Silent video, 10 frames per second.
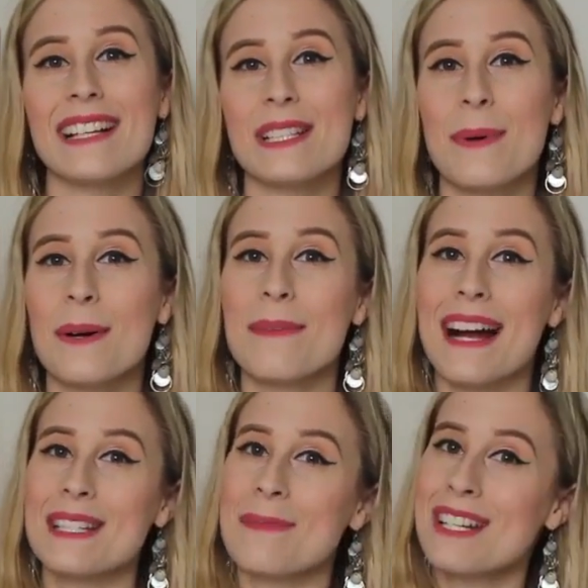Alex, welcome
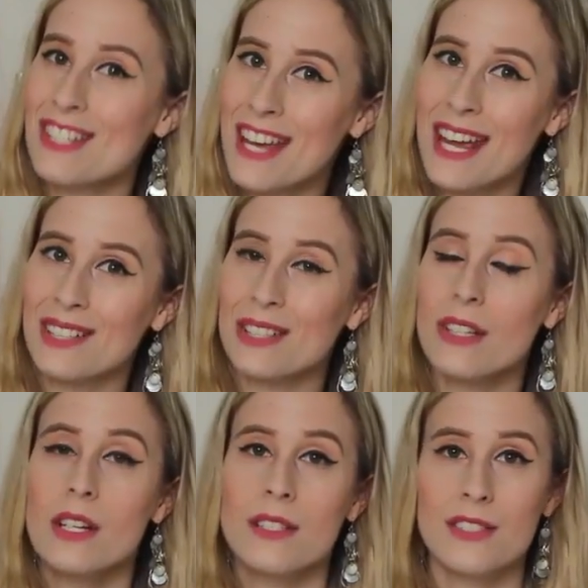back to my
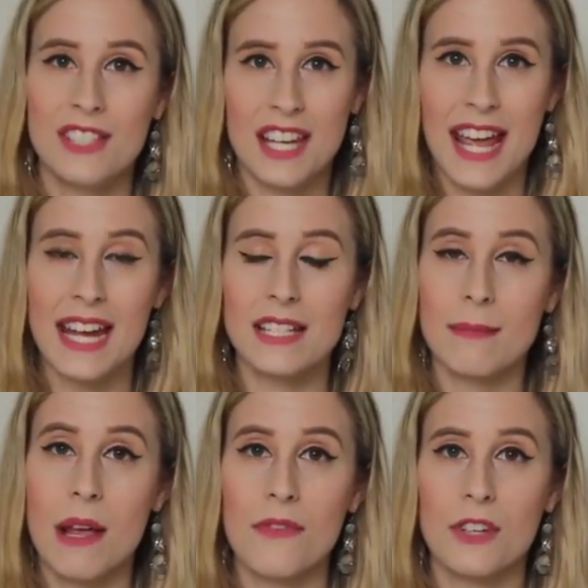channel. So today
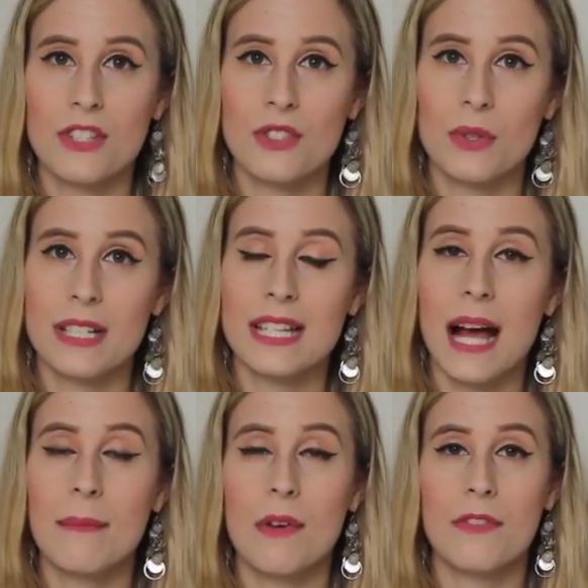is my first story
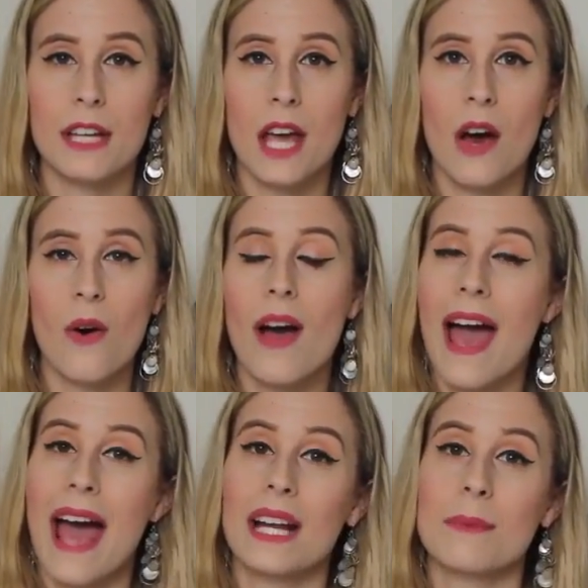time video
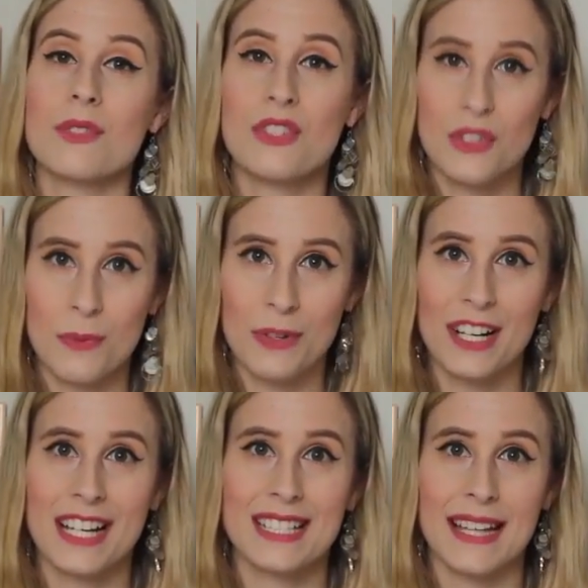and I'm
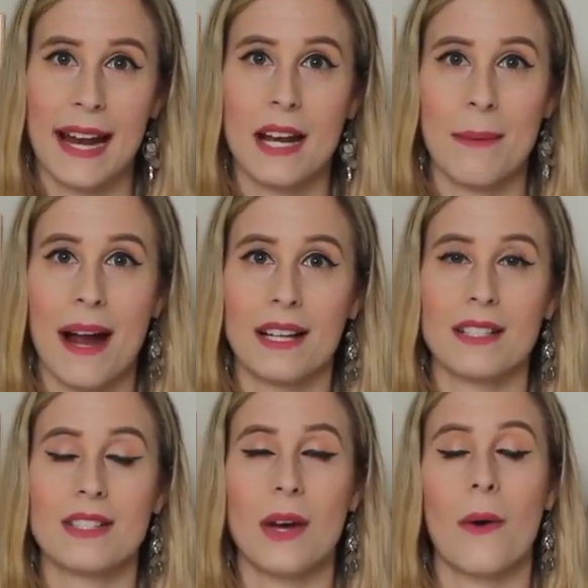super excited
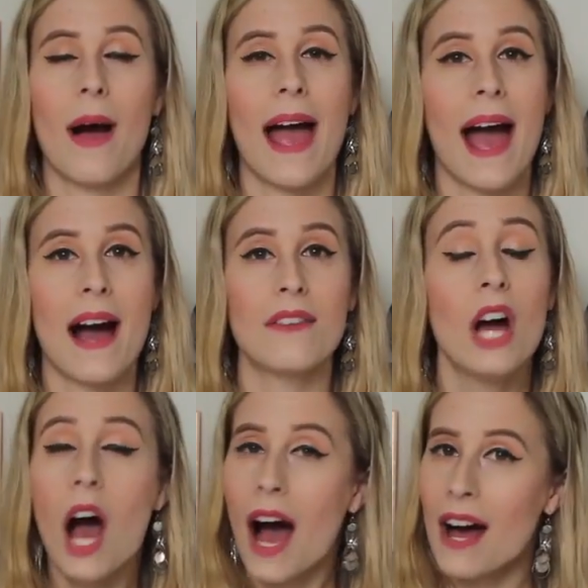about it. So I have
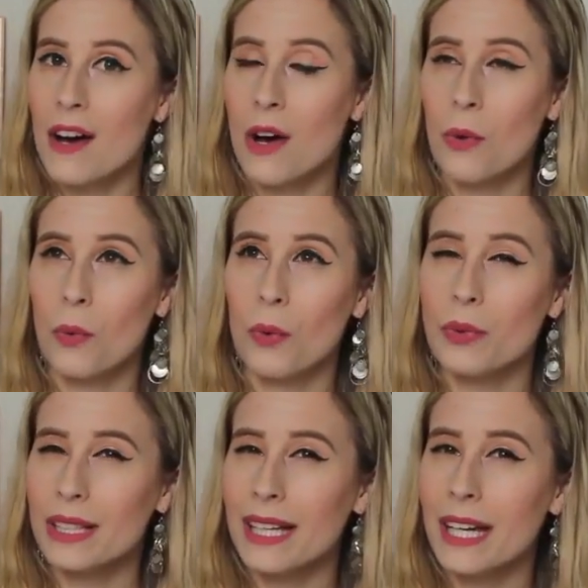a
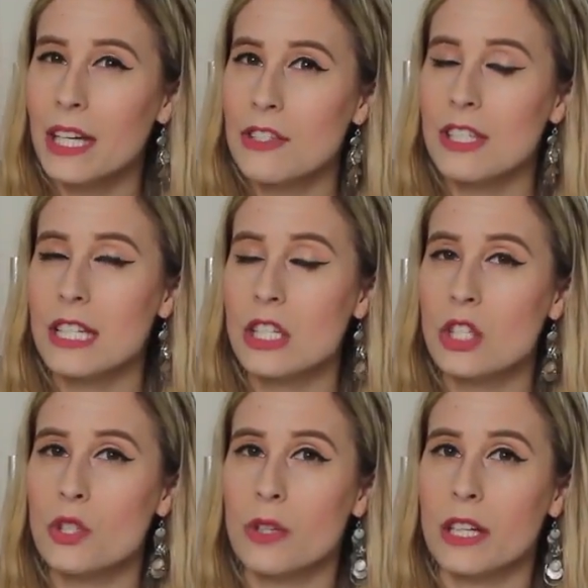really interesting
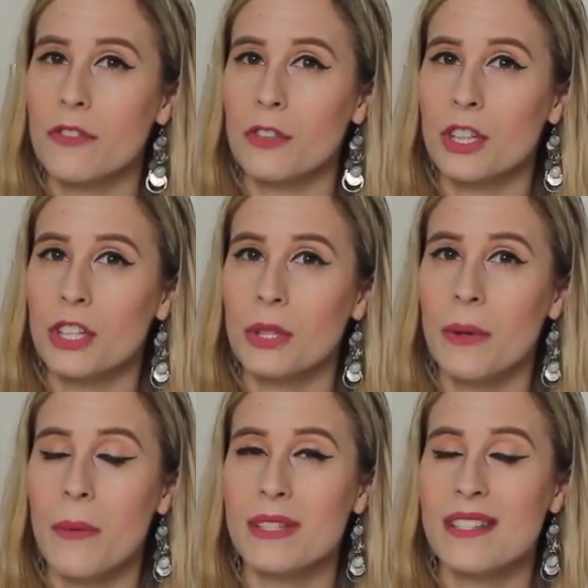story for
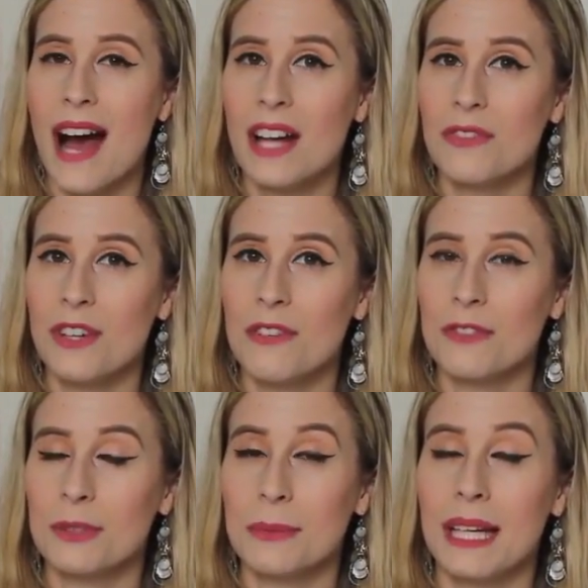you. It was not fun
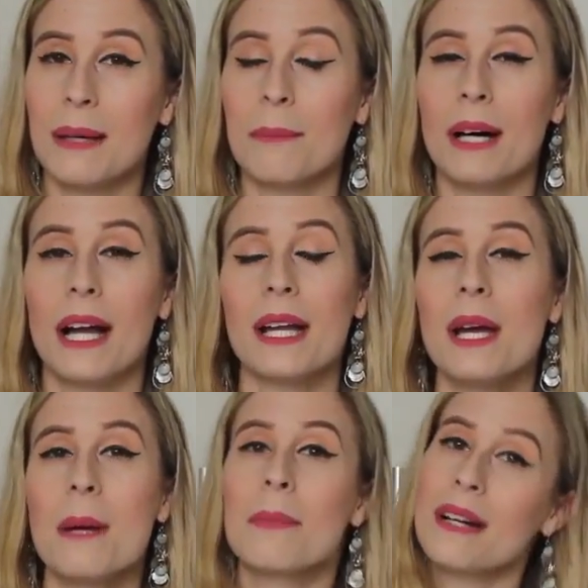for me, but
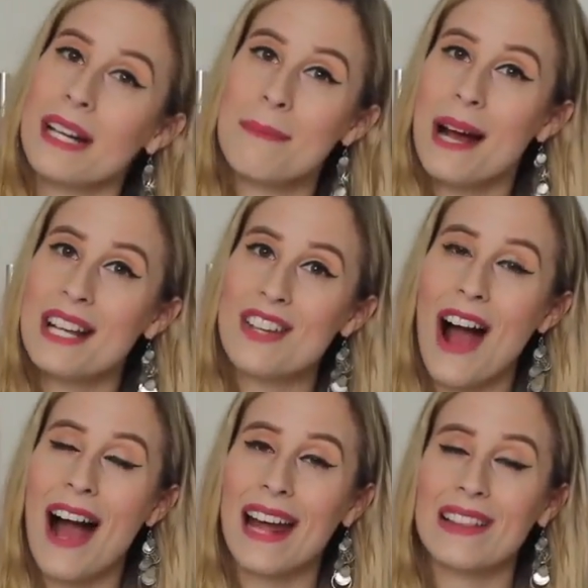pretty much
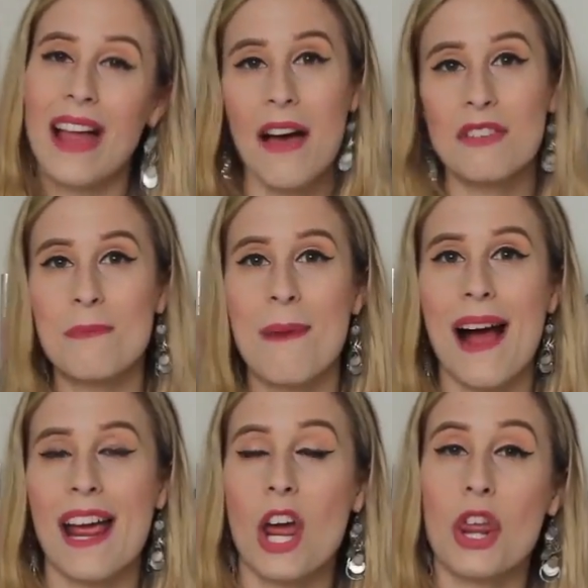I left
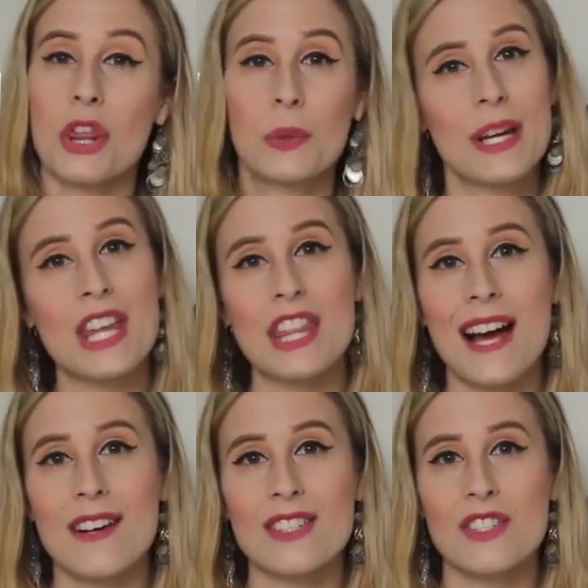my
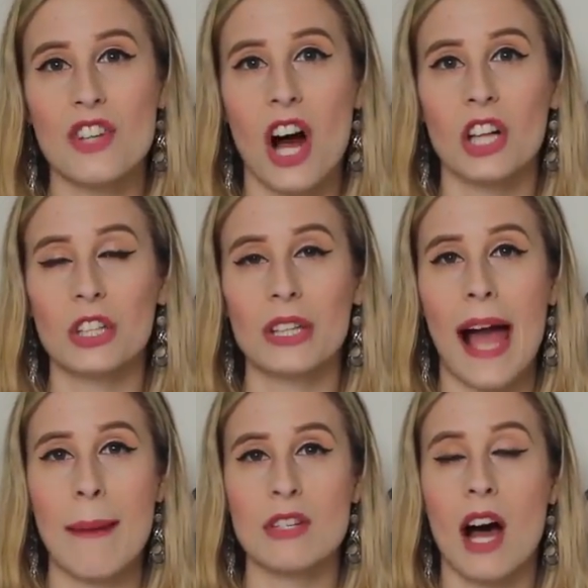$3,000
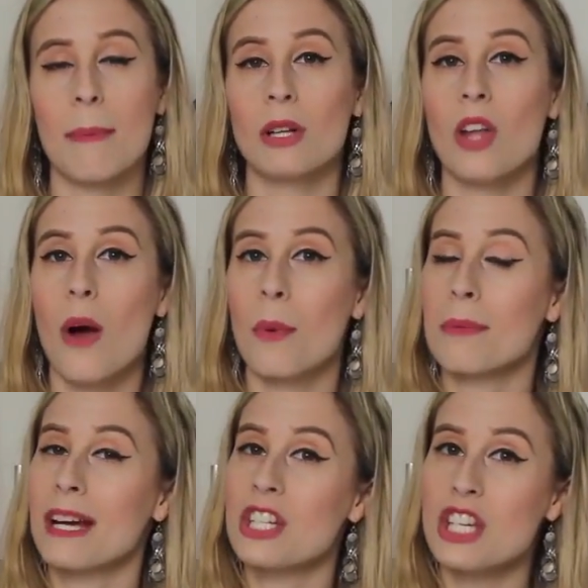laptop along
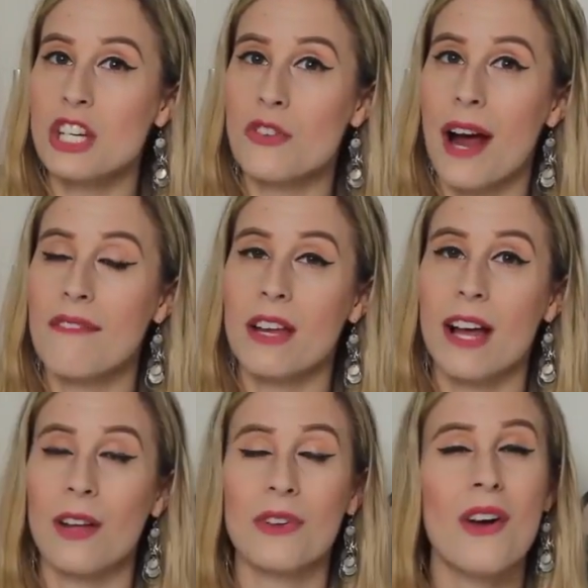with my G drive
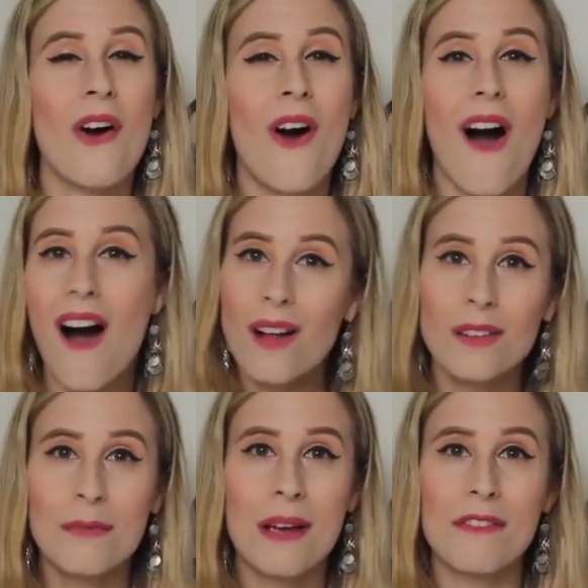that held
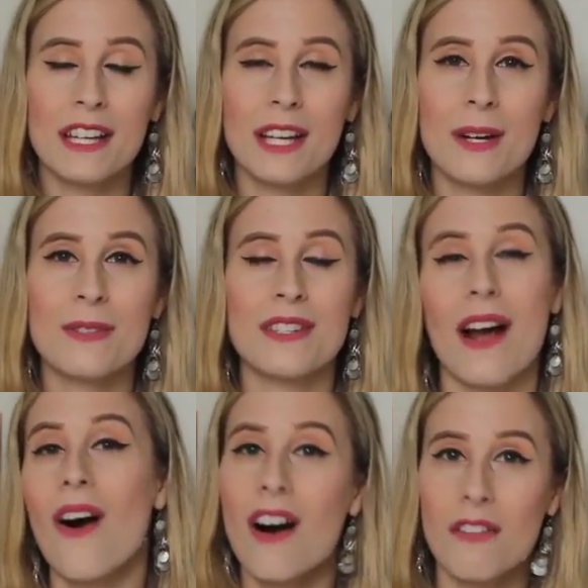all of my videos
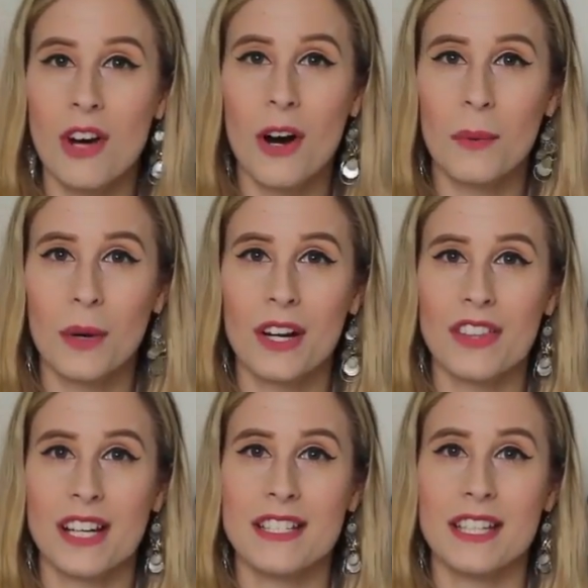and all the hard
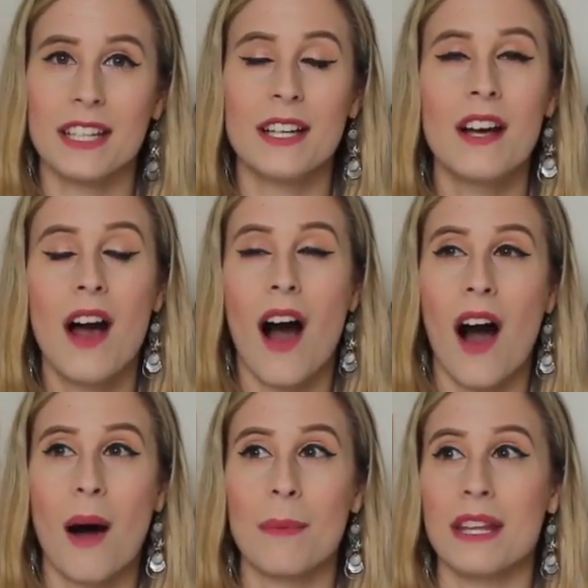work that I did
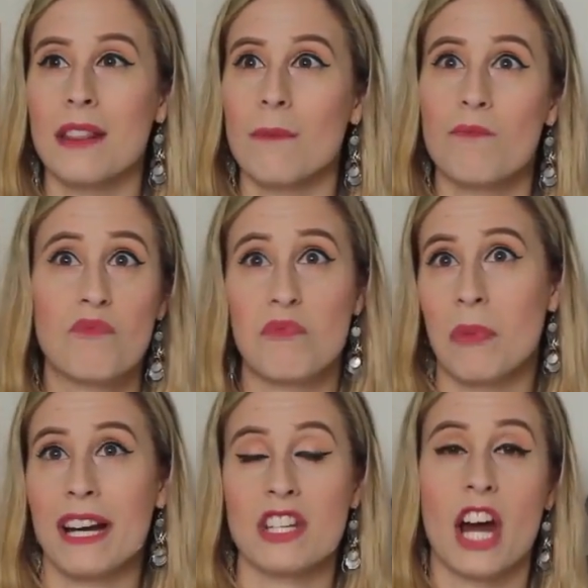um, in
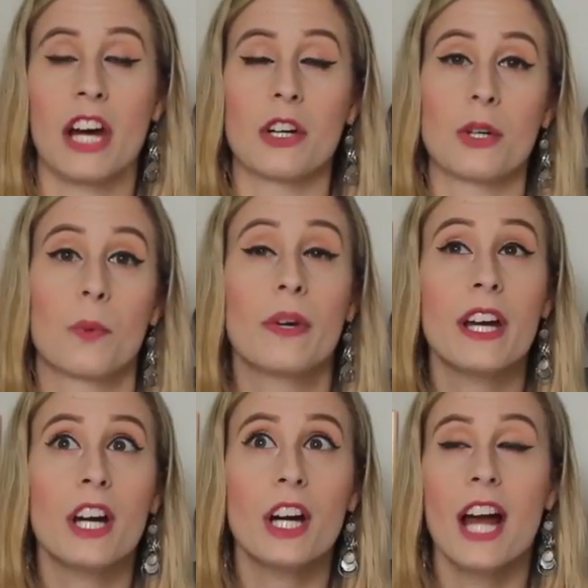my entire
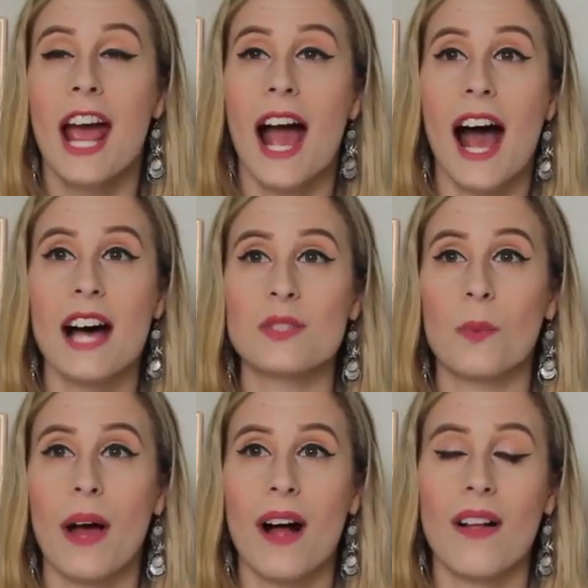career as
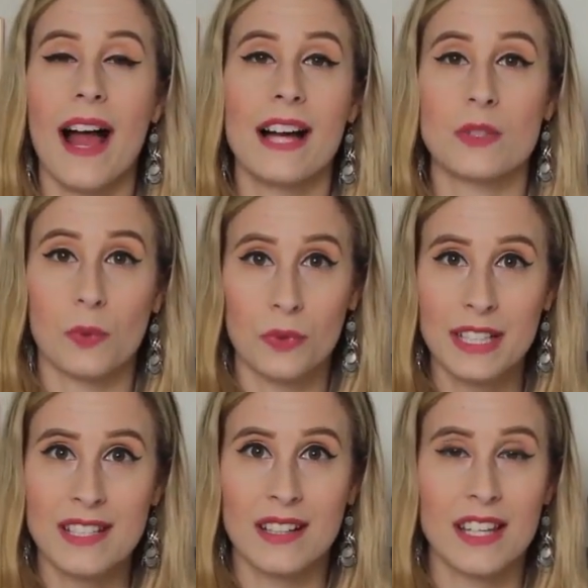well as
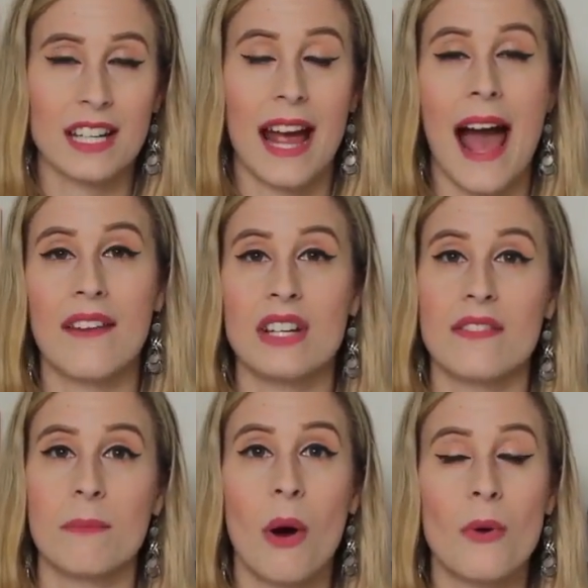recently that I haven't
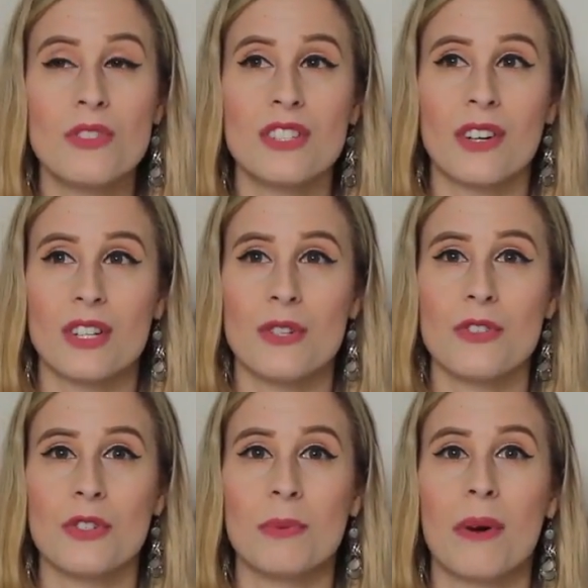even posted on
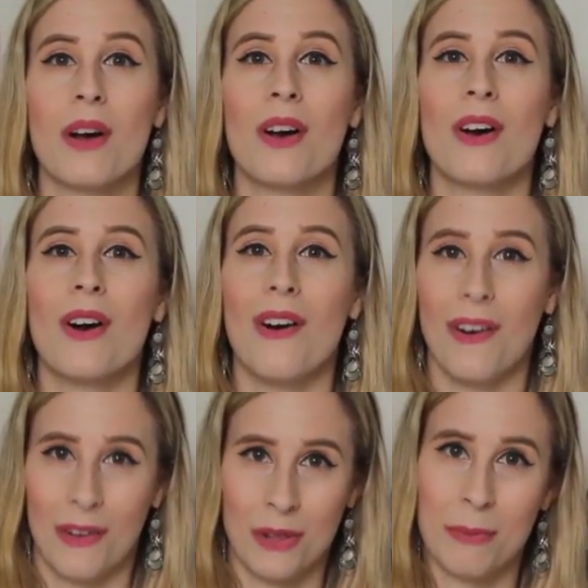YouTube
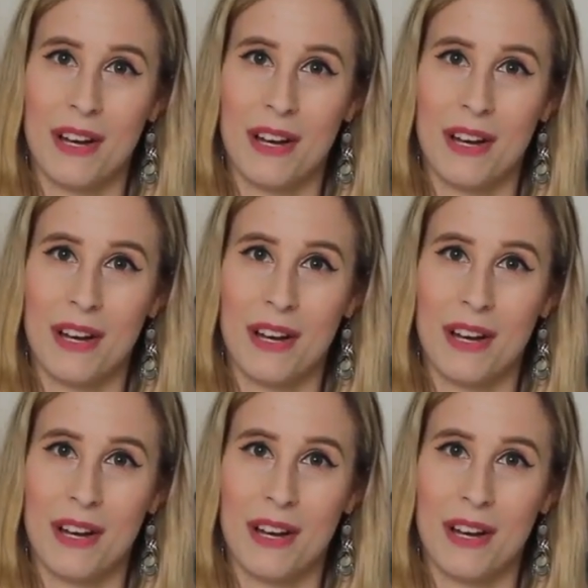on the